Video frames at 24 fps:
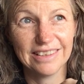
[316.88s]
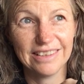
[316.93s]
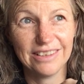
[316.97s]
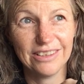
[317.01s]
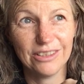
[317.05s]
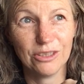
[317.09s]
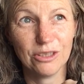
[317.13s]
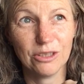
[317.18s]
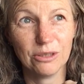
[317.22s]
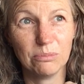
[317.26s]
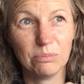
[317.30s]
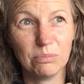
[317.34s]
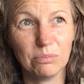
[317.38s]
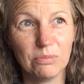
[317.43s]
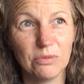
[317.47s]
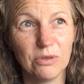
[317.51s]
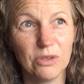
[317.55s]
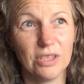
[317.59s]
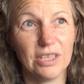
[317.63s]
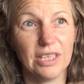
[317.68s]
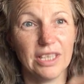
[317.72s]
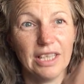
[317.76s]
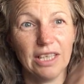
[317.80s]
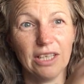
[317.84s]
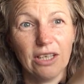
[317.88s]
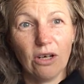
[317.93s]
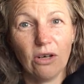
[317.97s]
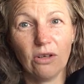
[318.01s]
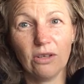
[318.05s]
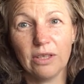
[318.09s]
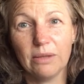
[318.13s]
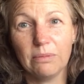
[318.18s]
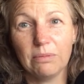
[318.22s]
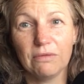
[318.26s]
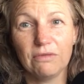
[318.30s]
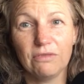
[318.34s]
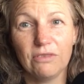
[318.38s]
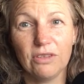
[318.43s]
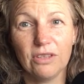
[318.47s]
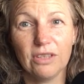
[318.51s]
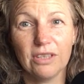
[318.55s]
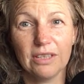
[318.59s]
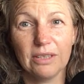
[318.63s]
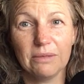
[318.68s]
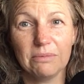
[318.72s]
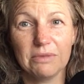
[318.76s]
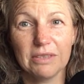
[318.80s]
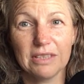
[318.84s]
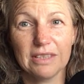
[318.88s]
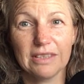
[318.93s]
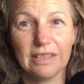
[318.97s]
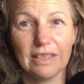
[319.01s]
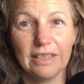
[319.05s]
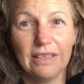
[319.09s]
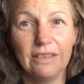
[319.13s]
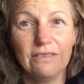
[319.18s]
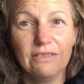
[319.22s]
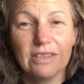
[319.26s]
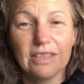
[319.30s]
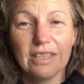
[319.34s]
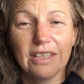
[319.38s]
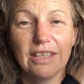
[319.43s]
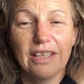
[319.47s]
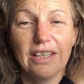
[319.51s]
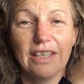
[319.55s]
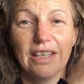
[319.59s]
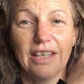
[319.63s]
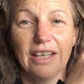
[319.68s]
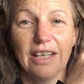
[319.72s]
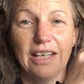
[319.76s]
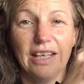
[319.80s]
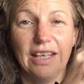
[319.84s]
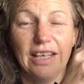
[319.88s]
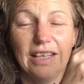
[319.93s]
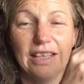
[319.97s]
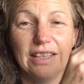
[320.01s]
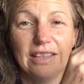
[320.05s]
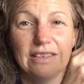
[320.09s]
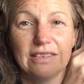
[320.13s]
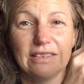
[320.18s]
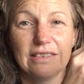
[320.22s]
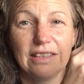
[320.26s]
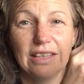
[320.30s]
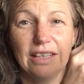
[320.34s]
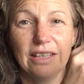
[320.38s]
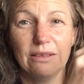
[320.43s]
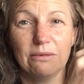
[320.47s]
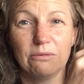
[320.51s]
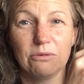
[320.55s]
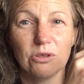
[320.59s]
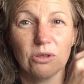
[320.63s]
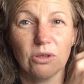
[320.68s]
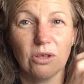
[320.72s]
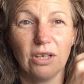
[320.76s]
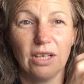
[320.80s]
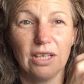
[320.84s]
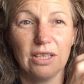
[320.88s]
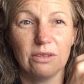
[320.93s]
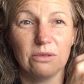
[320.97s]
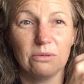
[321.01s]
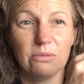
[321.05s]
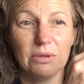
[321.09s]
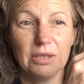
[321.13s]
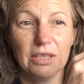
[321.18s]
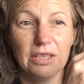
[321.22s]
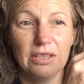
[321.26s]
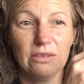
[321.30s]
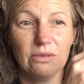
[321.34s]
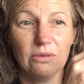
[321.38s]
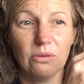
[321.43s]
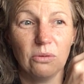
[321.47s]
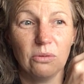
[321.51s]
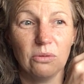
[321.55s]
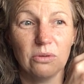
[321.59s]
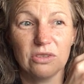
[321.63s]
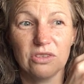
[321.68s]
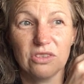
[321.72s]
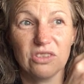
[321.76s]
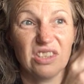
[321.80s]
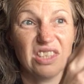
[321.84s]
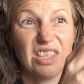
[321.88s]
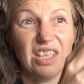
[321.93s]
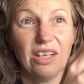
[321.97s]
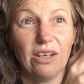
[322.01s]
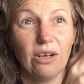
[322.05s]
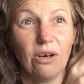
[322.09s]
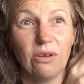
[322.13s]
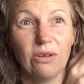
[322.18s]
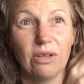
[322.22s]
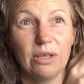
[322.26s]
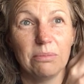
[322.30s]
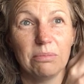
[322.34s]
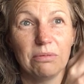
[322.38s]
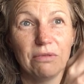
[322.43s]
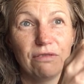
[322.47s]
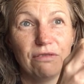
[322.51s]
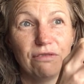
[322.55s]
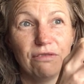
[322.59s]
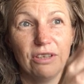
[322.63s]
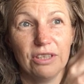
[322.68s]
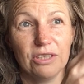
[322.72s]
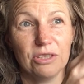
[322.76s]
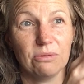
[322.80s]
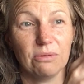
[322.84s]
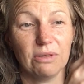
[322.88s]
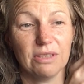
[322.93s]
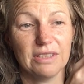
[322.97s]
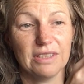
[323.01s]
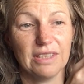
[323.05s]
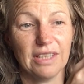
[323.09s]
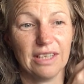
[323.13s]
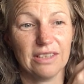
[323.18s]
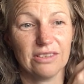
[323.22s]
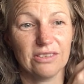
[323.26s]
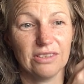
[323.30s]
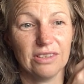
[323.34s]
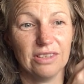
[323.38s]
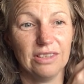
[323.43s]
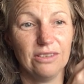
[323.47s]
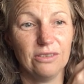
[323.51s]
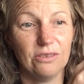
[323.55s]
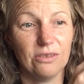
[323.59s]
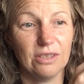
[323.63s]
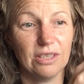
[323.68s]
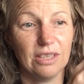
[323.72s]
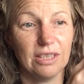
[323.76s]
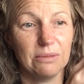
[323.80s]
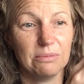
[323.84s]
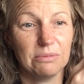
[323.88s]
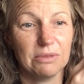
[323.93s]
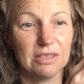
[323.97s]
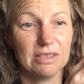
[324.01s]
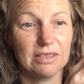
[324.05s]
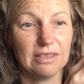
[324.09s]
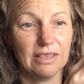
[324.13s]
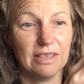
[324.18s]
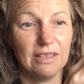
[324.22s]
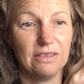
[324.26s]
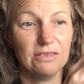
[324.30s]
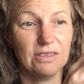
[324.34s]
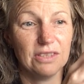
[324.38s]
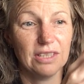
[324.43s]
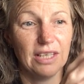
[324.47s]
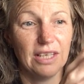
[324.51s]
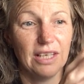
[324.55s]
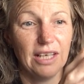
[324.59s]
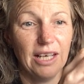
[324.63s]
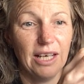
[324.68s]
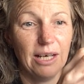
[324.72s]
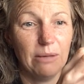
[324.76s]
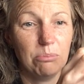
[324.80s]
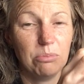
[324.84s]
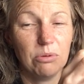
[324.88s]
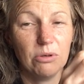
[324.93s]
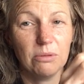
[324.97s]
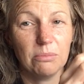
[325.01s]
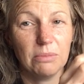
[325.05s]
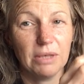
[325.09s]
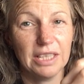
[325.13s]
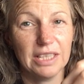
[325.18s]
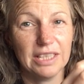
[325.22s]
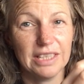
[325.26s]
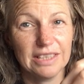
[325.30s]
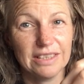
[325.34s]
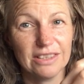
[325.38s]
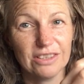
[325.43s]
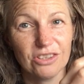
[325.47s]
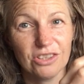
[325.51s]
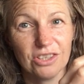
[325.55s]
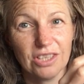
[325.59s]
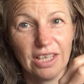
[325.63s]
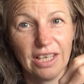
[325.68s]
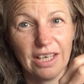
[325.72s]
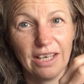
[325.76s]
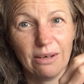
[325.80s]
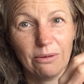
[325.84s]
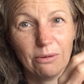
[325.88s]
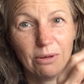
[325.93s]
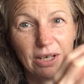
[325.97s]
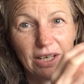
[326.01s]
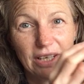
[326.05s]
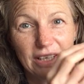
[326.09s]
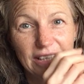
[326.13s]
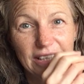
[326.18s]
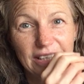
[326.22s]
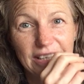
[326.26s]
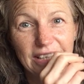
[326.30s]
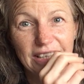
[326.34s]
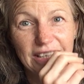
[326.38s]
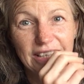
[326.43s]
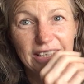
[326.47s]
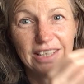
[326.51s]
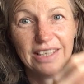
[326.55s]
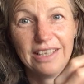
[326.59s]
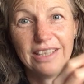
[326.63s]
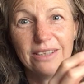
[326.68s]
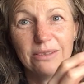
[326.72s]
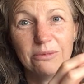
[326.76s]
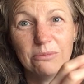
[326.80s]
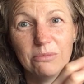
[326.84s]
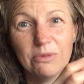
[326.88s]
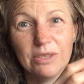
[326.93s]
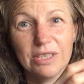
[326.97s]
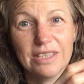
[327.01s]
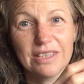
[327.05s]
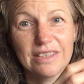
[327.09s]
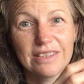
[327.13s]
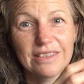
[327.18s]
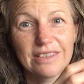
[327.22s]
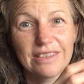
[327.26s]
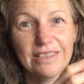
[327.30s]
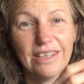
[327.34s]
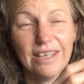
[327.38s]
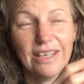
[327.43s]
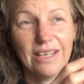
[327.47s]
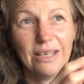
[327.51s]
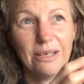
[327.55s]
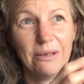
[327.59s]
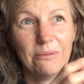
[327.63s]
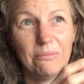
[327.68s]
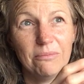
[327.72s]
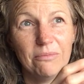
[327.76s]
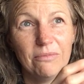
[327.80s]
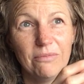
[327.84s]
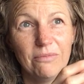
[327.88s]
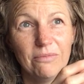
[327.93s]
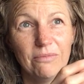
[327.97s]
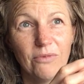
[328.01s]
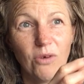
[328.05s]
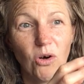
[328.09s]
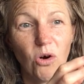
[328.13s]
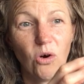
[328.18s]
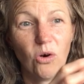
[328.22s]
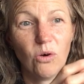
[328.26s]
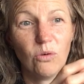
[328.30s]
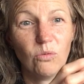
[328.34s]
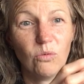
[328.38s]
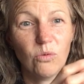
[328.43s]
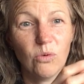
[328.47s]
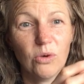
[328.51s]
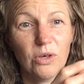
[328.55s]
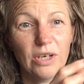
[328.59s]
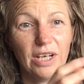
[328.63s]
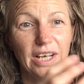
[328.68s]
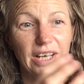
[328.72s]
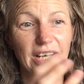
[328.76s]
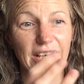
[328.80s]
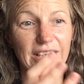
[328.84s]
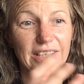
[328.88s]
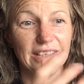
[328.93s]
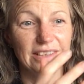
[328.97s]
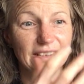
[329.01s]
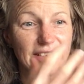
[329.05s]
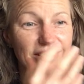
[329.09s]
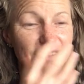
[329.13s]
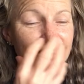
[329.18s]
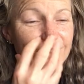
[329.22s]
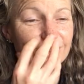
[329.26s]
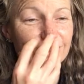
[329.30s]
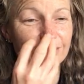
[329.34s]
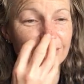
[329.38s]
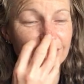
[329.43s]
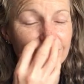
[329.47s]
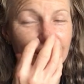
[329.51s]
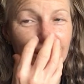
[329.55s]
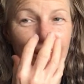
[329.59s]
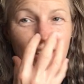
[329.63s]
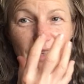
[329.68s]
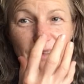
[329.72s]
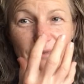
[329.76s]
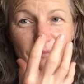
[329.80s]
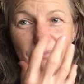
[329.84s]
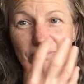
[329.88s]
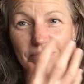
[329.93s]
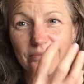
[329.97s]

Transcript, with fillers: you can you can get a whole heap of eucalyptus leaves and let them dry a little bit, or just get a whole heap of fresh ones actually, eucalyptus leaves, and put them underneath the shower, and then hit them with um, hot water, and yeah,